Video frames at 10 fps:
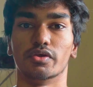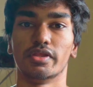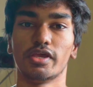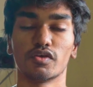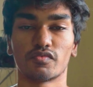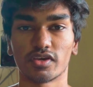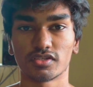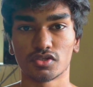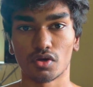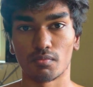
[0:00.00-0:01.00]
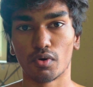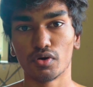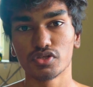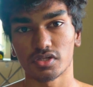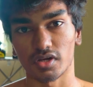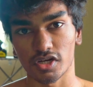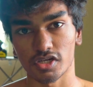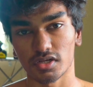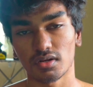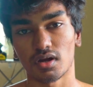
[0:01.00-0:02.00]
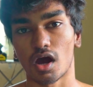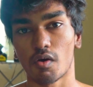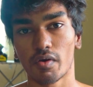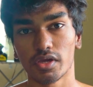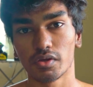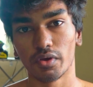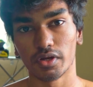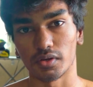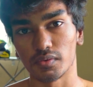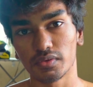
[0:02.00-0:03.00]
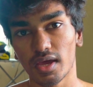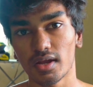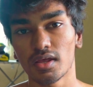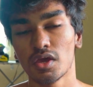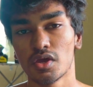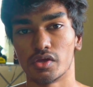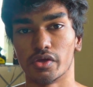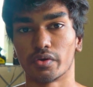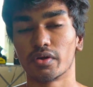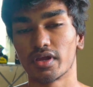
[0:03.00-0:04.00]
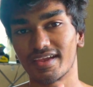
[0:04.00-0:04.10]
you need to fix your bone structure. How are you going to do that? You're going to